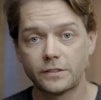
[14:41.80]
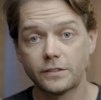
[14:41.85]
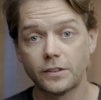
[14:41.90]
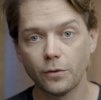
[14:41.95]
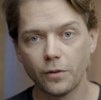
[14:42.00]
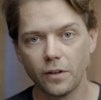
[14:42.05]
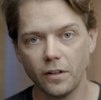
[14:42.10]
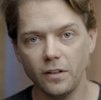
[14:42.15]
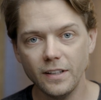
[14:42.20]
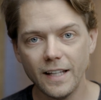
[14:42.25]

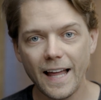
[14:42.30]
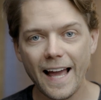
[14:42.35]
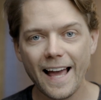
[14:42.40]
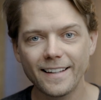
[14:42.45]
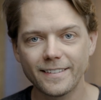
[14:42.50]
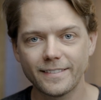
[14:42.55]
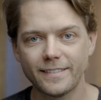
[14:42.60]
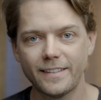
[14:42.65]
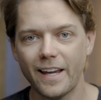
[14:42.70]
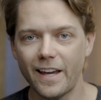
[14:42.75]
So the
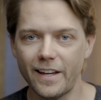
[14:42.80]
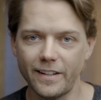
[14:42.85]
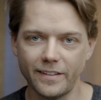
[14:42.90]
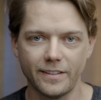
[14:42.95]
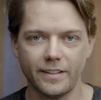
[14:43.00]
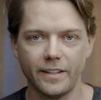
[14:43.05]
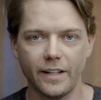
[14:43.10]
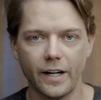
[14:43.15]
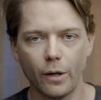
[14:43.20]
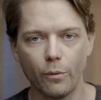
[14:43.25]
last
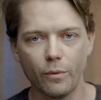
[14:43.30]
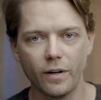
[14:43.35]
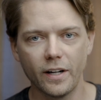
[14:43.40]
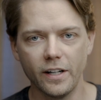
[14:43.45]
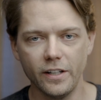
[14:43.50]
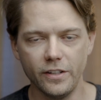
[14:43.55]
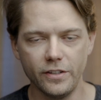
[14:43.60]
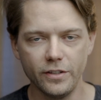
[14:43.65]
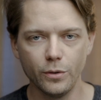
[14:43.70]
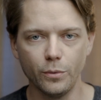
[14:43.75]
test that I
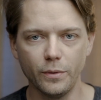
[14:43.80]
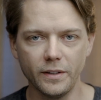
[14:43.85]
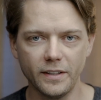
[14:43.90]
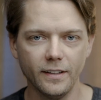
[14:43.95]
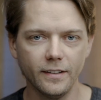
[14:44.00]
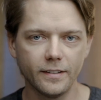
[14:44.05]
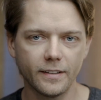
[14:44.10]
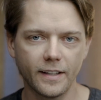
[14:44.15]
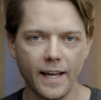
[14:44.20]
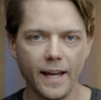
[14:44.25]
wanna do with
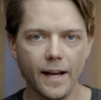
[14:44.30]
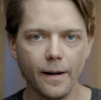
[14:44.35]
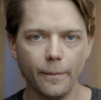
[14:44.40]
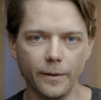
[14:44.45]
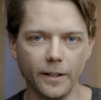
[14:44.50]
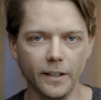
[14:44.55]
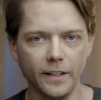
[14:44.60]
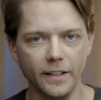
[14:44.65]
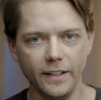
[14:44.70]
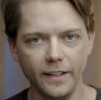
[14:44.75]
this
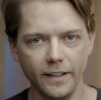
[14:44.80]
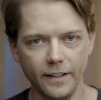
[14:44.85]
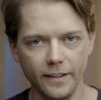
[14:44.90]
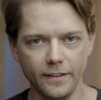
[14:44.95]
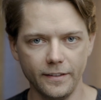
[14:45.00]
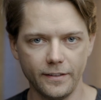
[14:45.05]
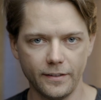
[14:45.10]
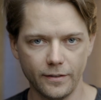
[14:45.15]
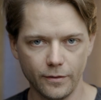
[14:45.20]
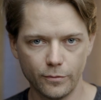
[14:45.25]
camera
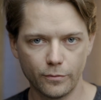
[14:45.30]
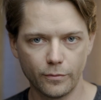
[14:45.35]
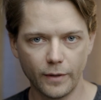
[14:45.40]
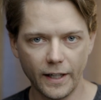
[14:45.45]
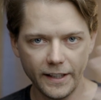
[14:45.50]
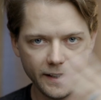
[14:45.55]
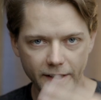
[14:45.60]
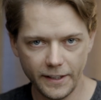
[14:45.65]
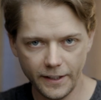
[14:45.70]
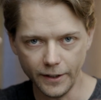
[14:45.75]
is
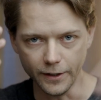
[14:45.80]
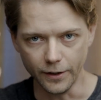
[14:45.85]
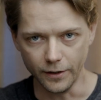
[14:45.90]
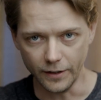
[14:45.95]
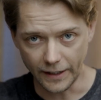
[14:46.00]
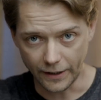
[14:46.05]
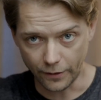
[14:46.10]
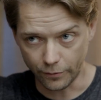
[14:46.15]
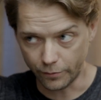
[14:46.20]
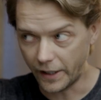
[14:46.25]
right here,
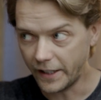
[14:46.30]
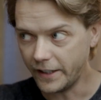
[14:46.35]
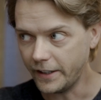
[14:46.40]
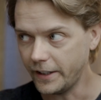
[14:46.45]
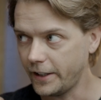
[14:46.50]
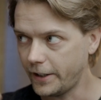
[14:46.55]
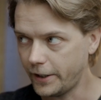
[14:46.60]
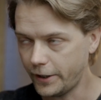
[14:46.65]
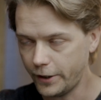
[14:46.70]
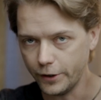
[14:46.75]
like right
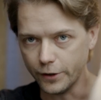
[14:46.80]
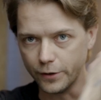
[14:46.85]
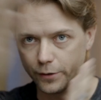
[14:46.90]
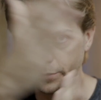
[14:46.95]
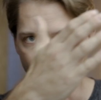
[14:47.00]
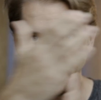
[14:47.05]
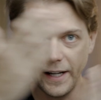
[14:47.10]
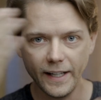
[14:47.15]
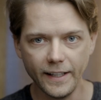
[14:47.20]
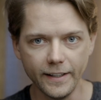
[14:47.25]
here,
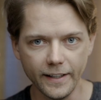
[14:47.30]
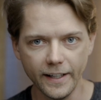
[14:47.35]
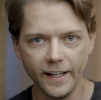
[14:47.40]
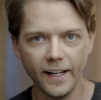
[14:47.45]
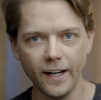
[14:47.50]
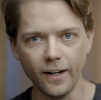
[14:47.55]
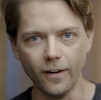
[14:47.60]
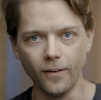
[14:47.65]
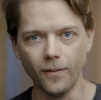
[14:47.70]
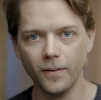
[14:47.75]
right
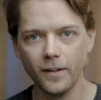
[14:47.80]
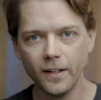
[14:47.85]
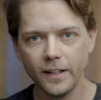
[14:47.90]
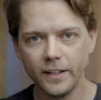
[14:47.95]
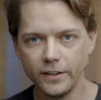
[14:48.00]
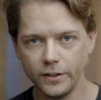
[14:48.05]
now.